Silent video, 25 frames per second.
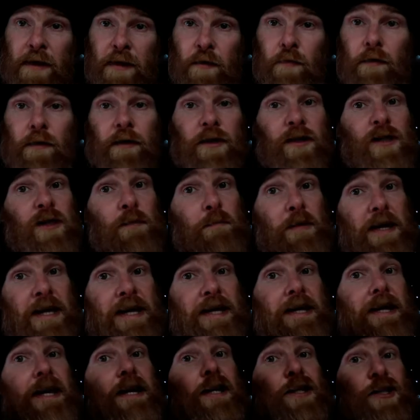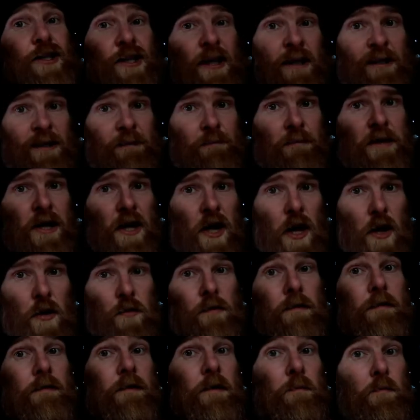milk to be just
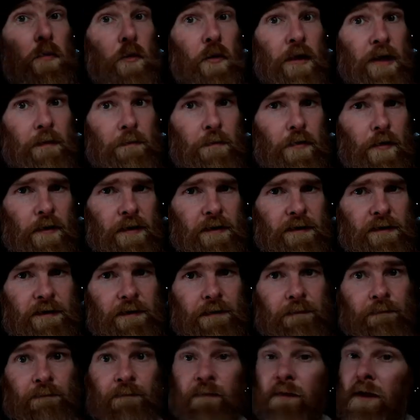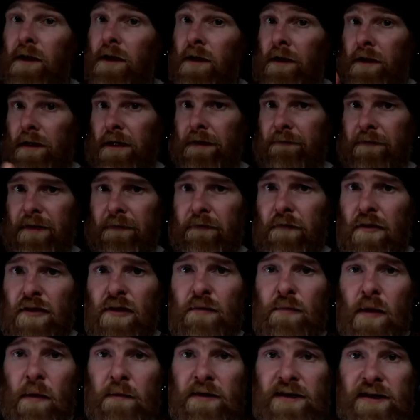below the boiling point. If you have a
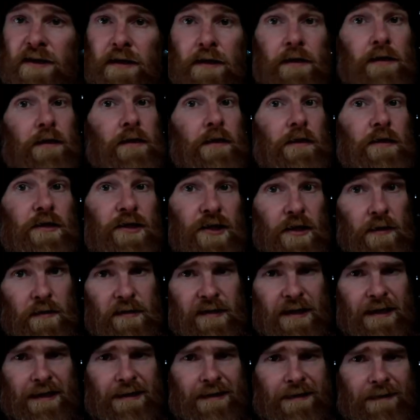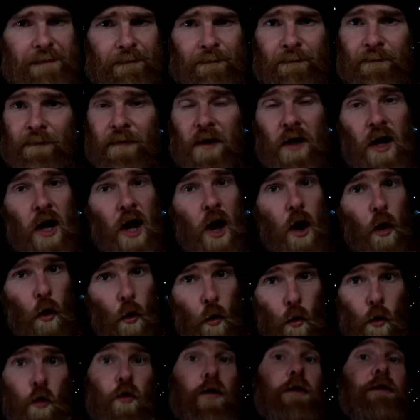thermometer, use it.
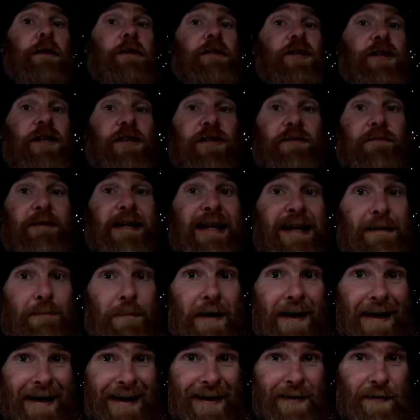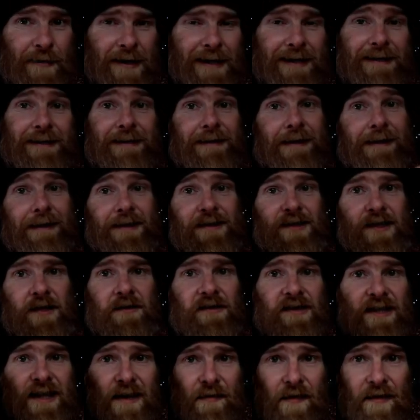Or just keep an eye on it and as soon
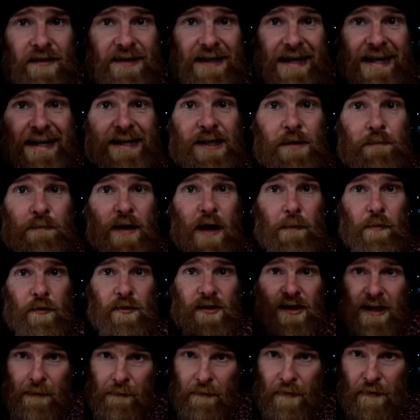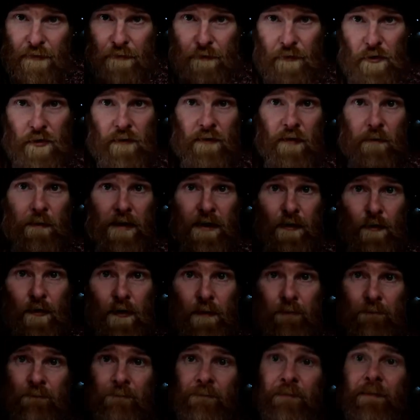as you see those little bubbles coming through the
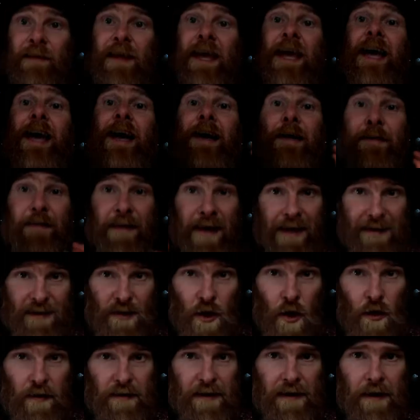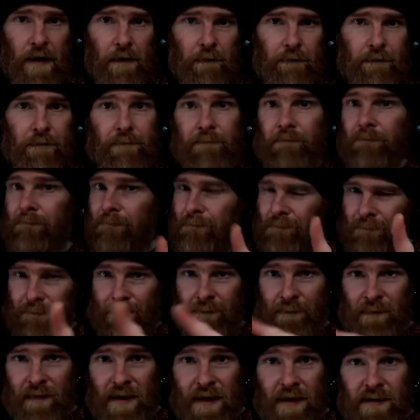milk, that's hot enough.
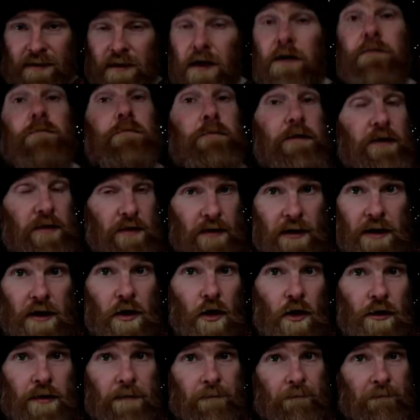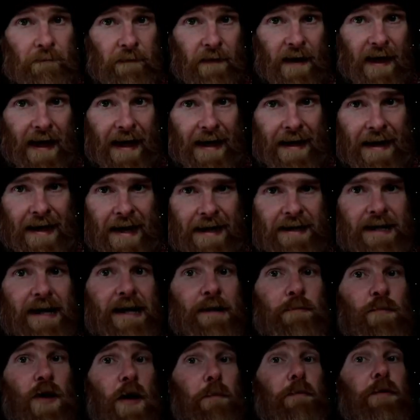So turn it on and let
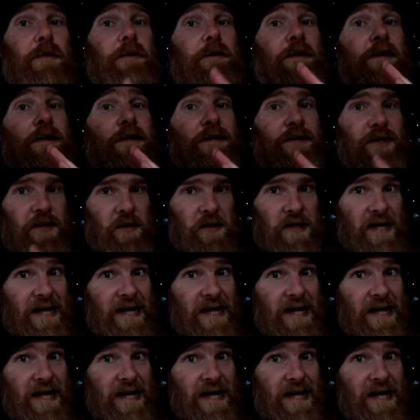it come up to